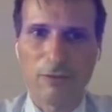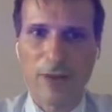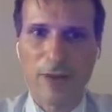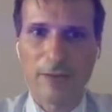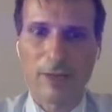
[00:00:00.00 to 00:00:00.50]

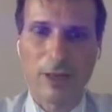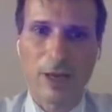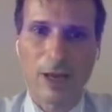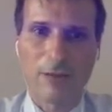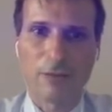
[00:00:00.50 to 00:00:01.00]

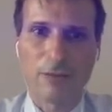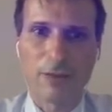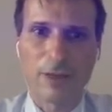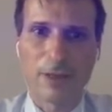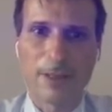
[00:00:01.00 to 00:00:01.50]

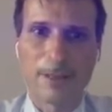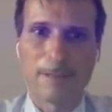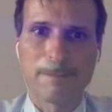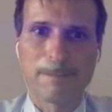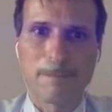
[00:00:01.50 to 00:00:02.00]

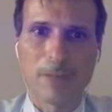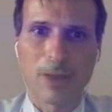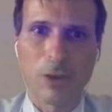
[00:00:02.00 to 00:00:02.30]
5.5